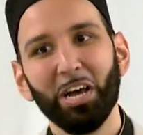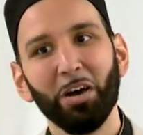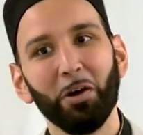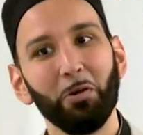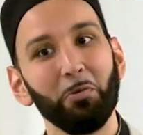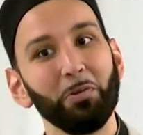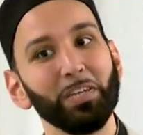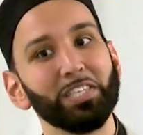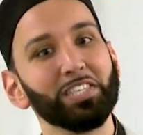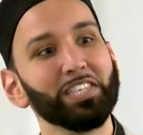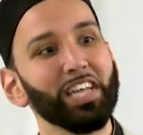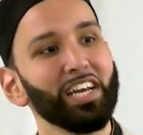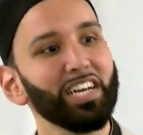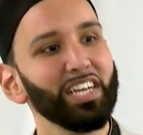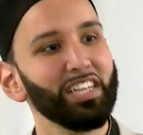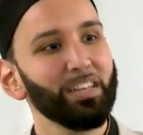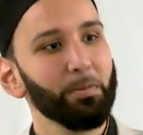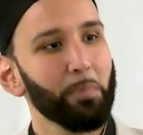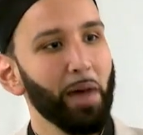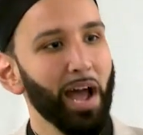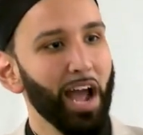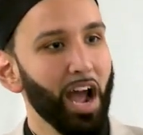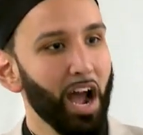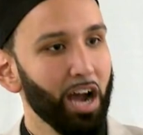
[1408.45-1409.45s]
when we study
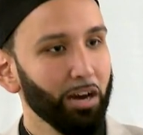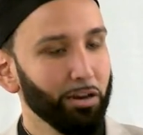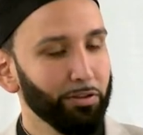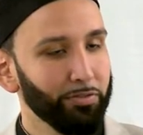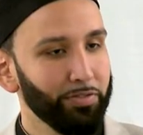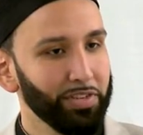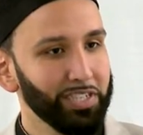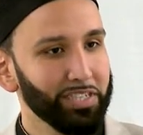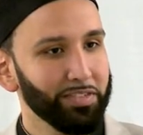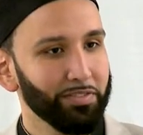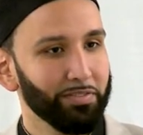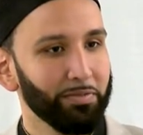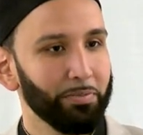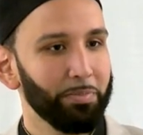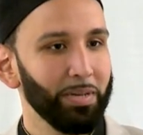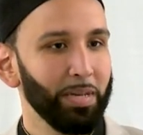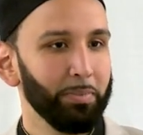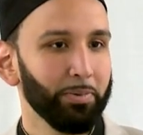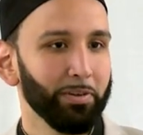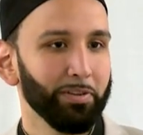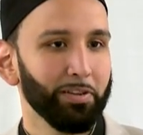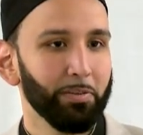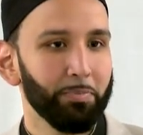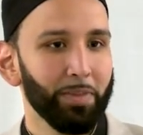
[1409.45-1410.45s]
the biographies of the
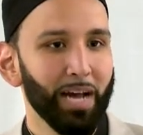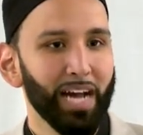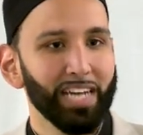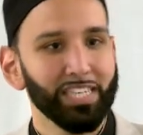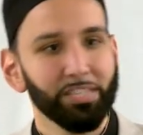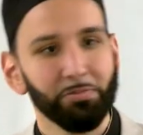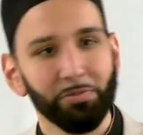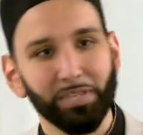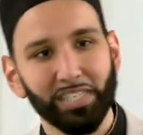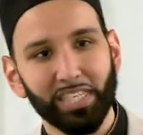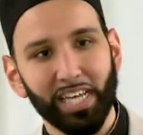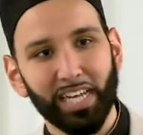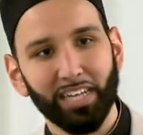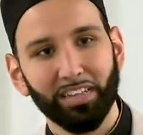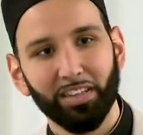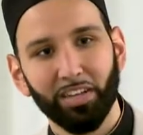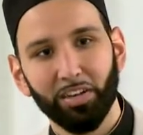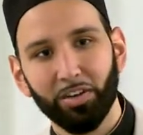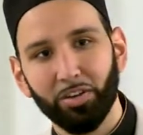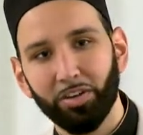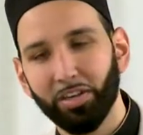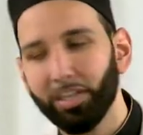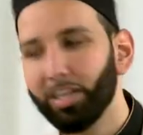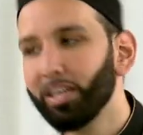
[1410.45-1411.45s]
people of the past, we take
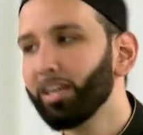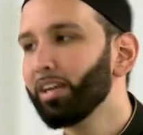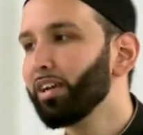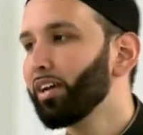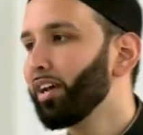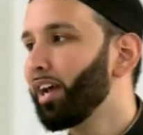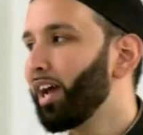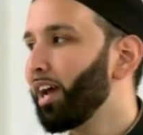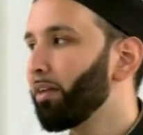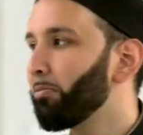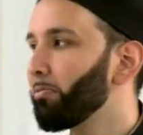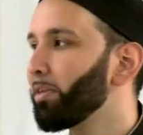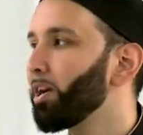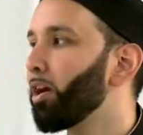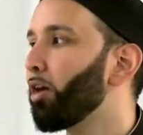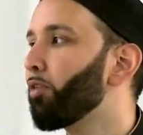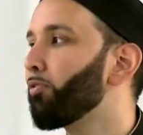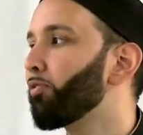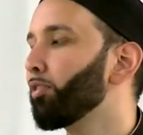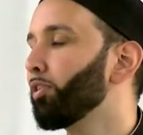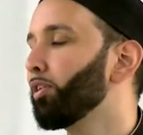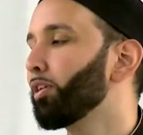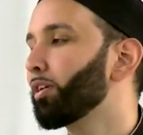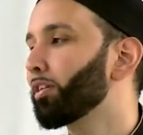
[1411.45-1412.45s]
their good and we
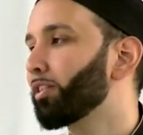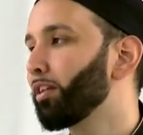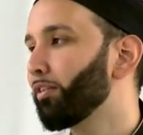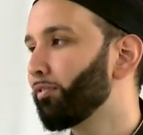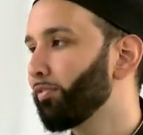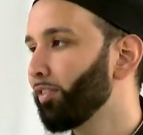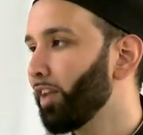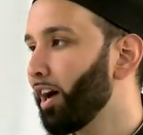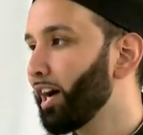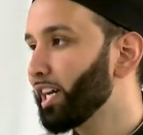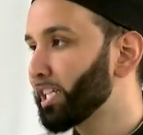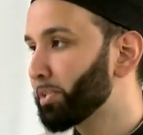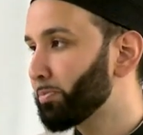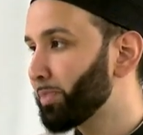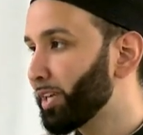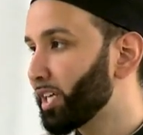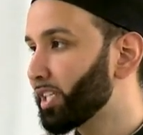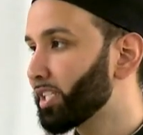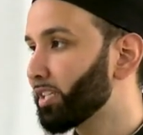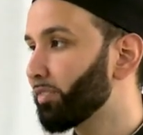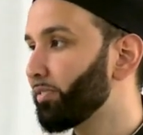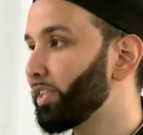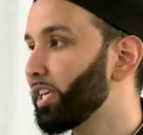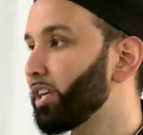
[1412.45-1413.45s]
overlook their flaws
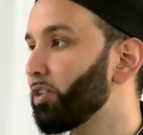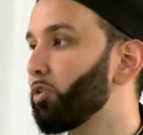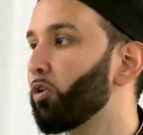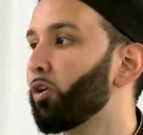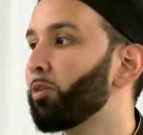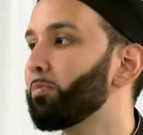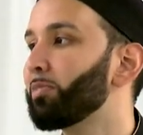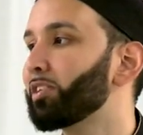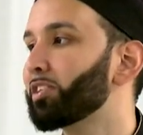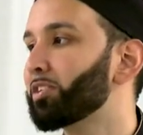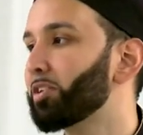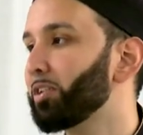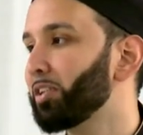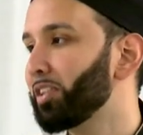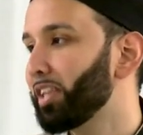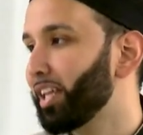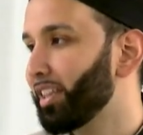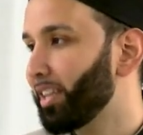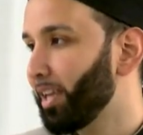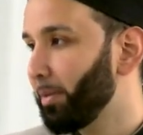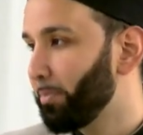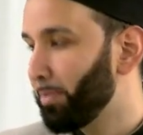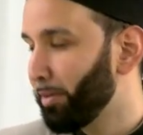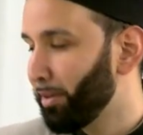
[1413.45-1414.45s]
because of the enormous good
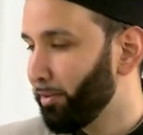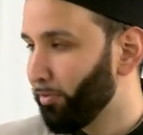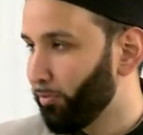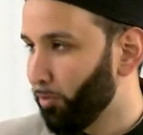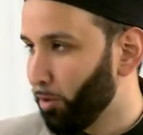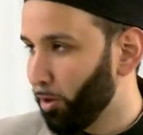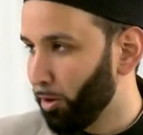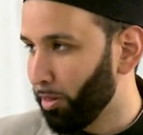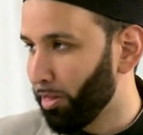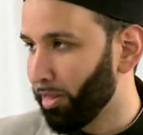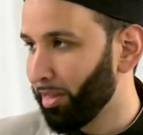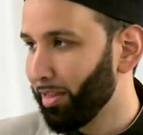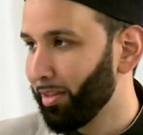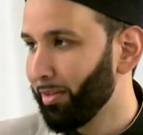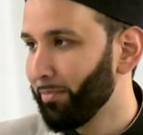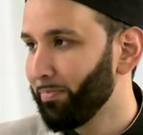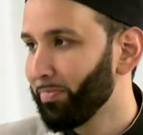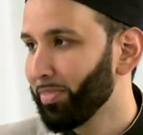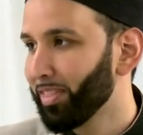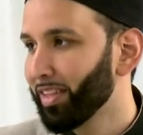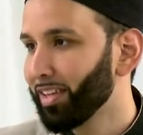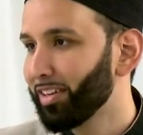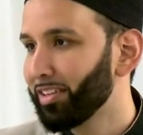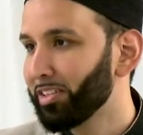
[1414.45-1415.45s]
that they put forth.
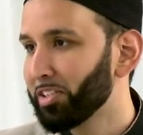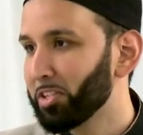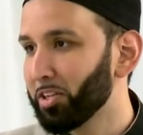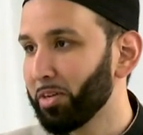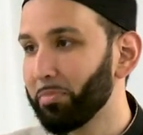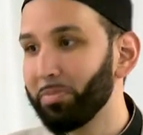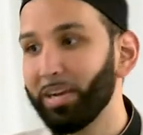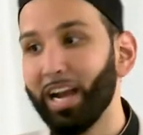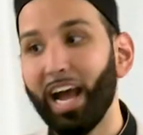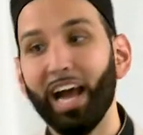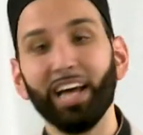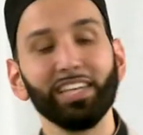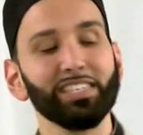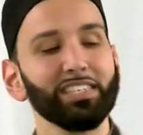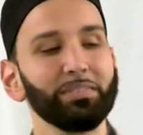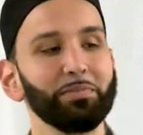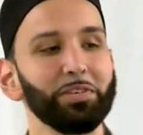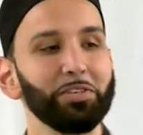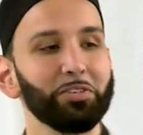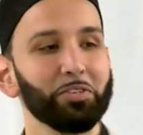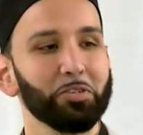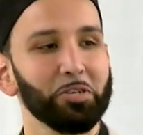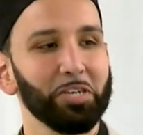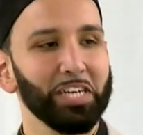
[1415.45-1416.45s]
So Ibn Hazm
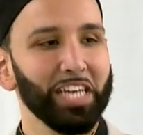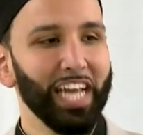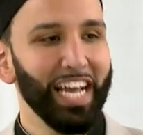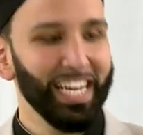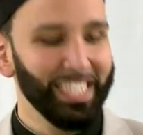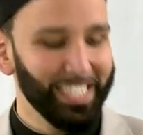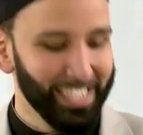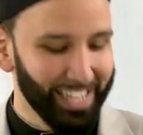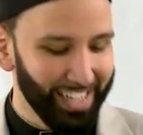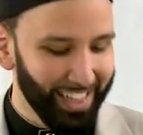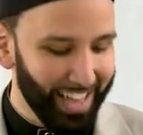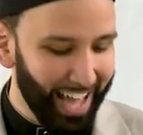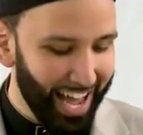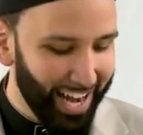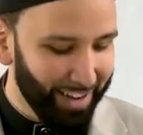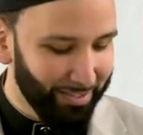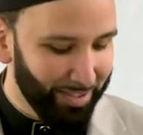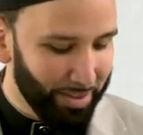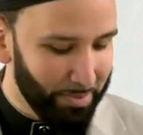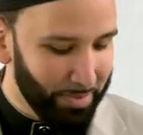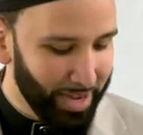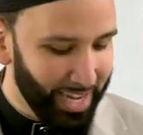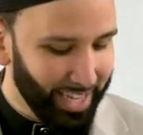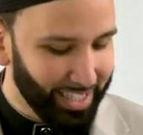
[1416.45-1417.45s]
used to engage in a lot
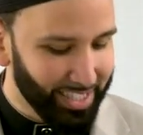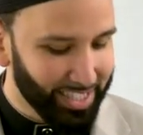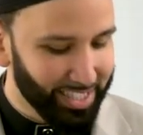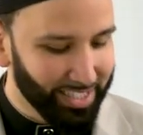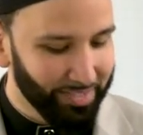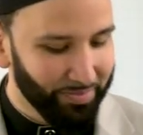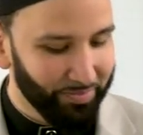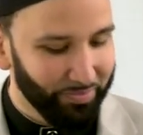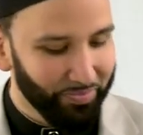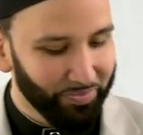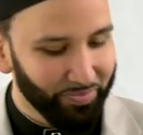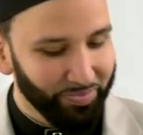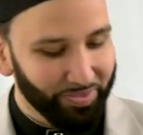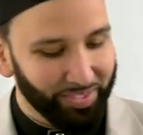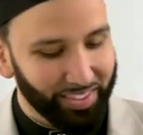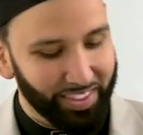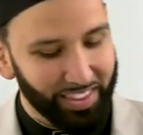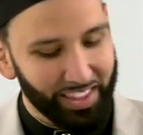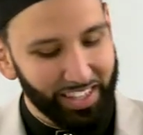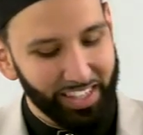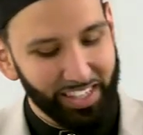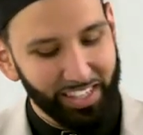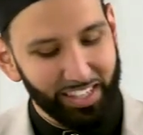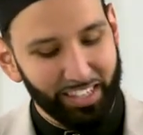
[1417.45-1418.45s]
of debates.
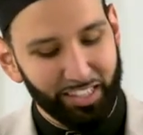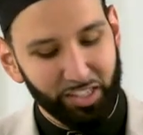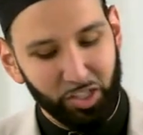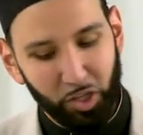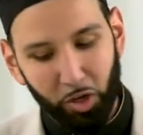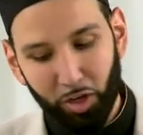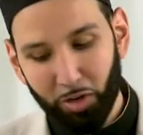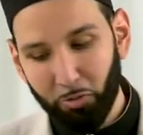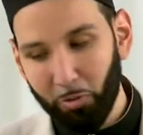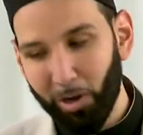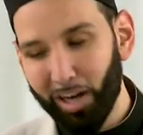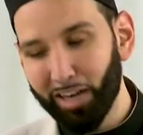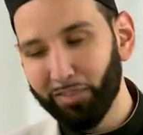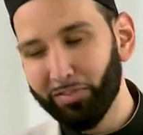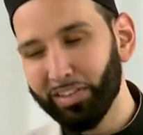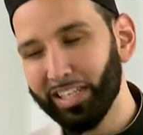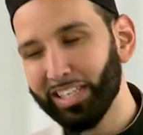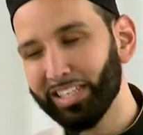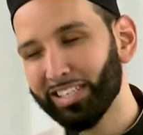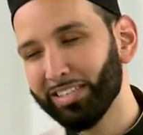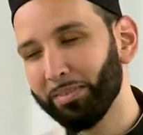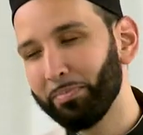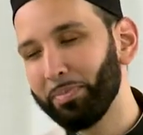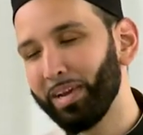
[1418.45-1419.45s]
So in one of
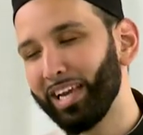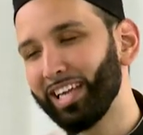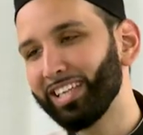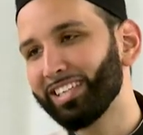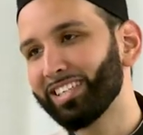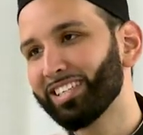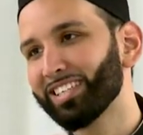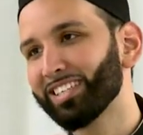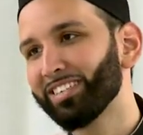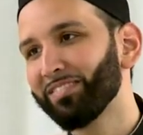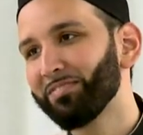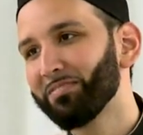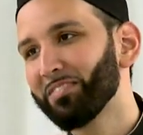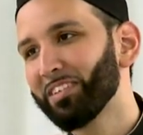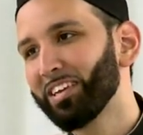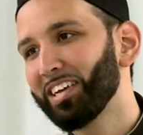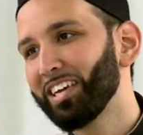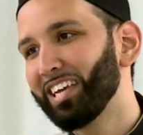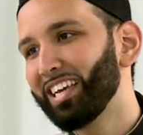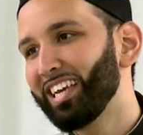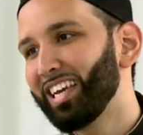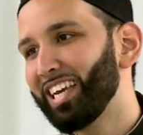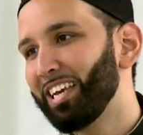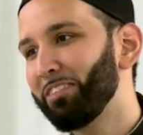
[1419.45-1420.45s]
these debates,
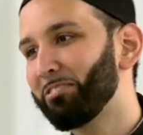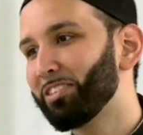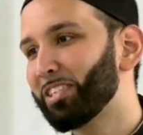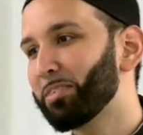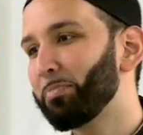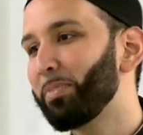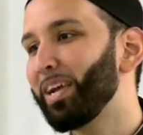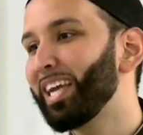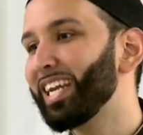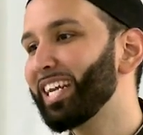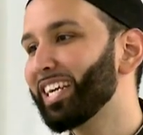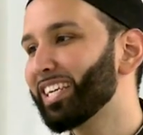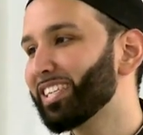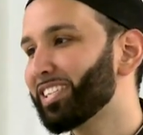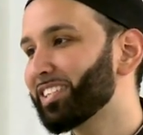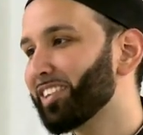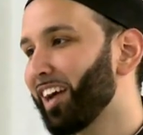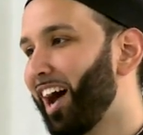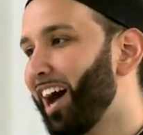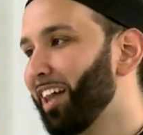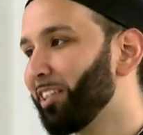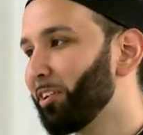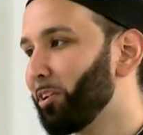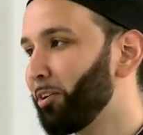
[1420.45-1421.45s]
he was debating a
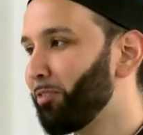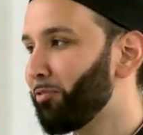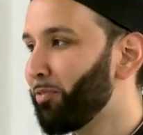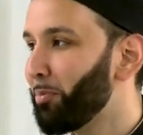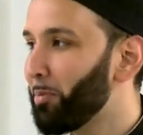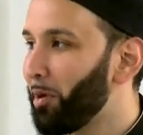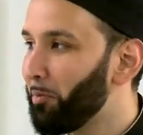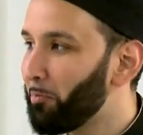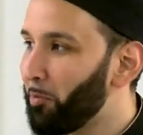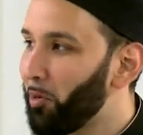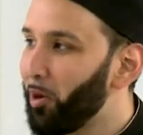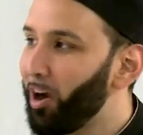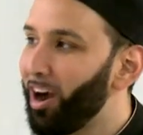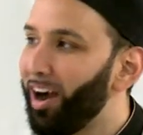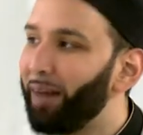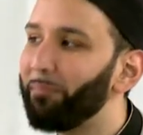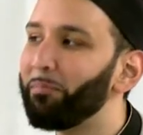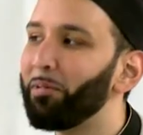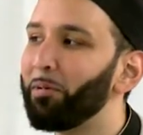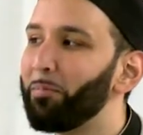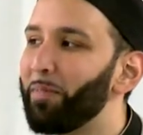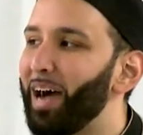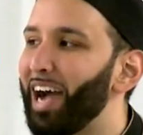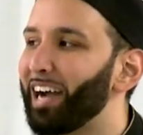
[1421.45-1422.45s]
scholar from a more
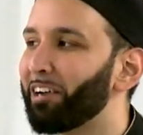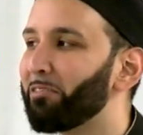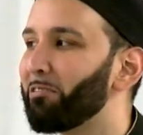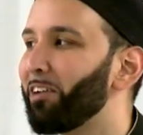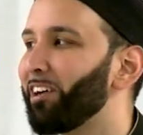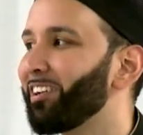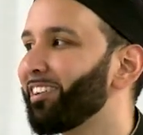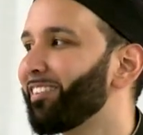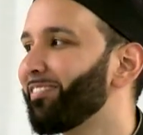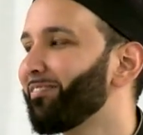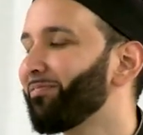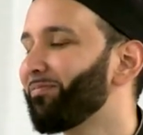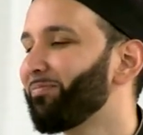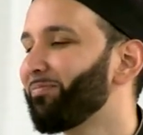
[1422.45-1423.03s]
humble background.